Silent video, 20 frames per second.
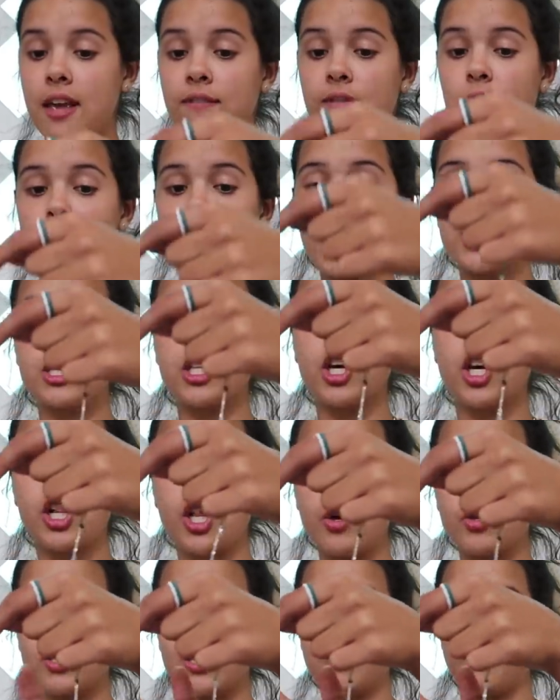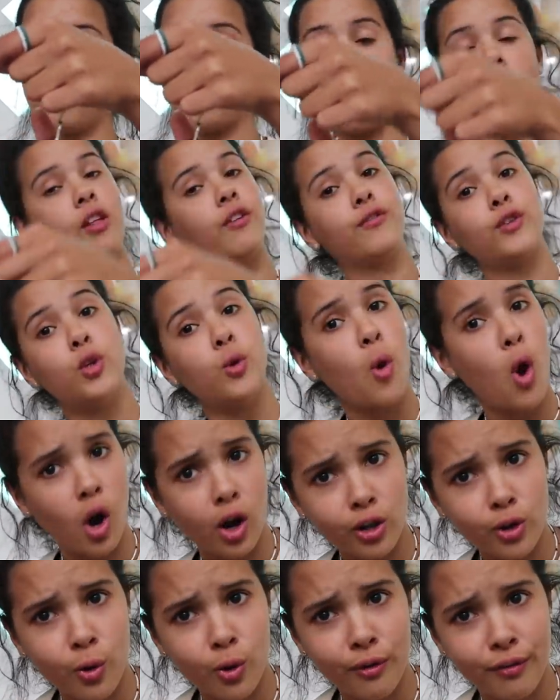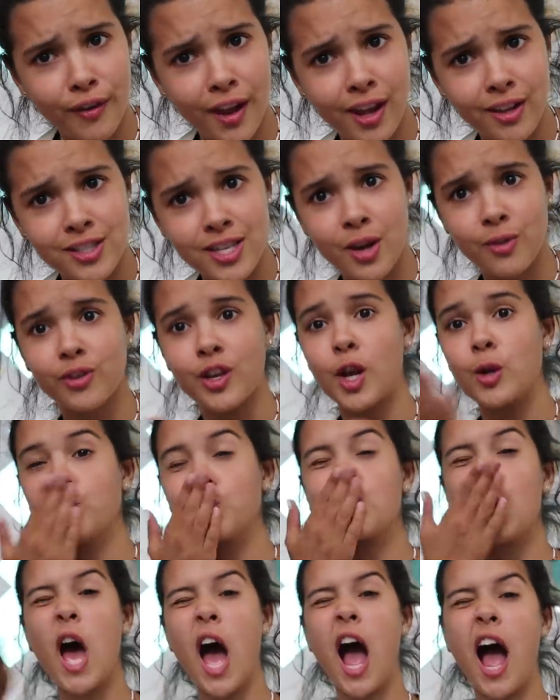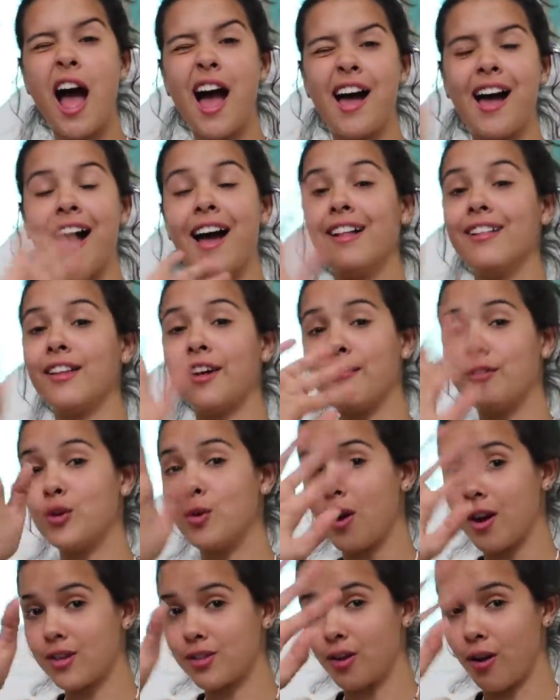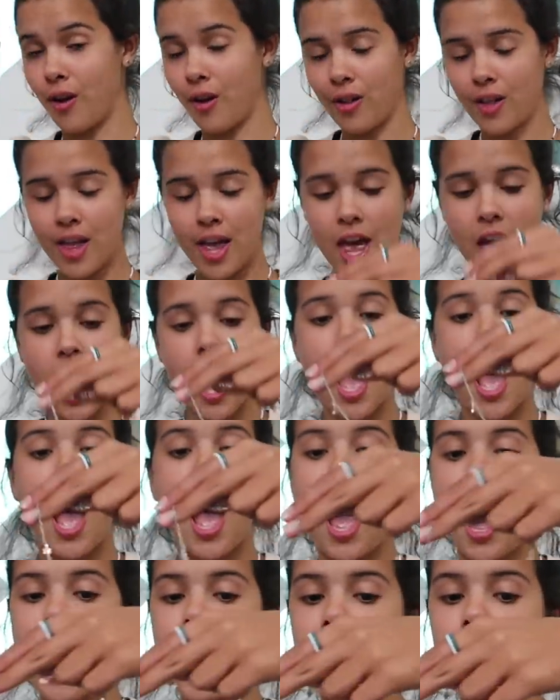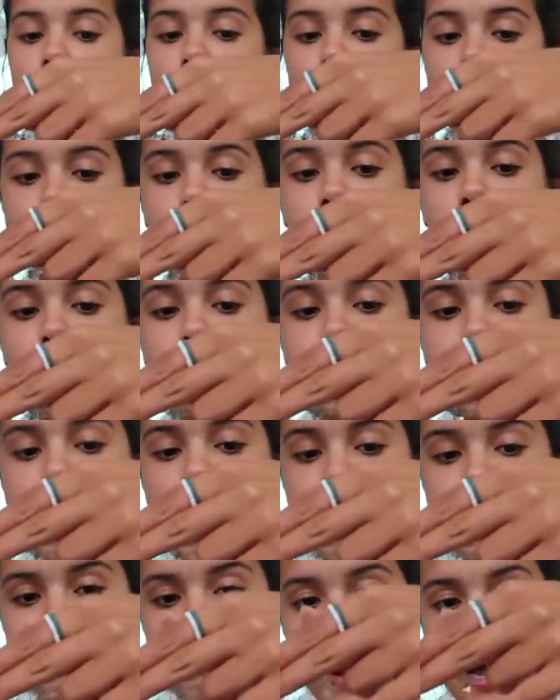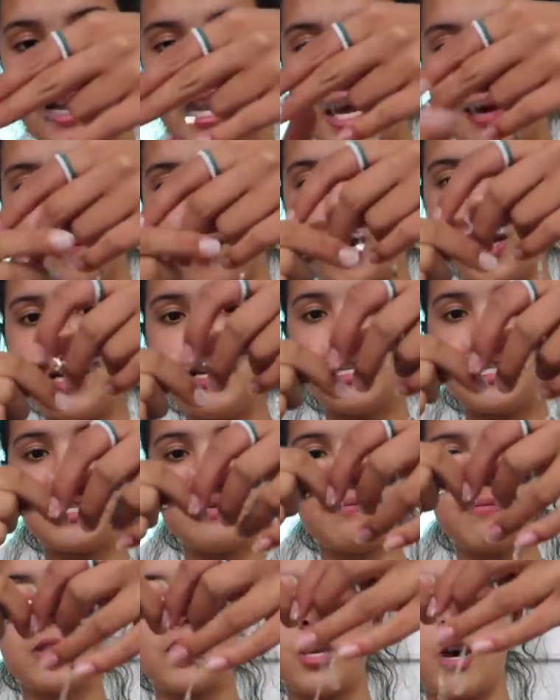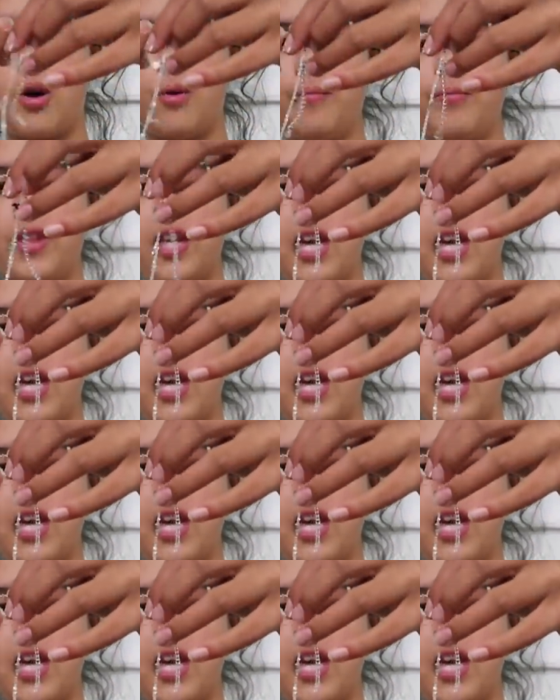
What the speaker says: if you guys look closely, for all of you hardcore fans out there, I love you guys all. It also says my name on it. So